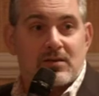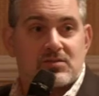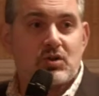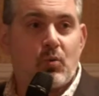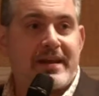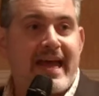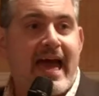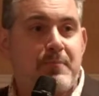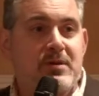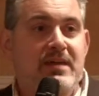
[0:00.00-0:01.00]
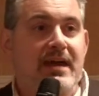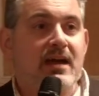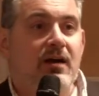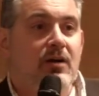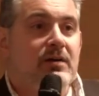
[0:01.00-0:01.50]
So what happened
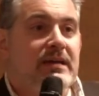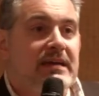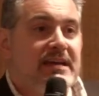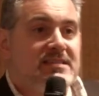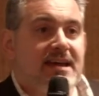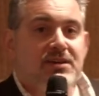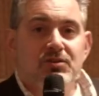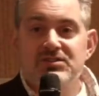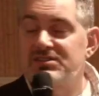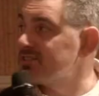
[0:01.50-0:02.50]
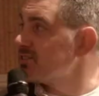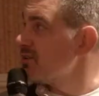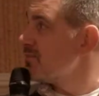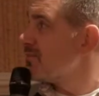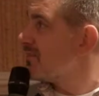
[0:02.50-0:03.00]
there is that your
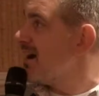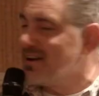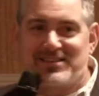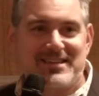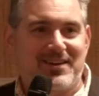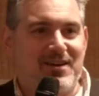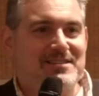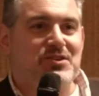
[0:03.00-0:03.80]
system, I know, is that crazy?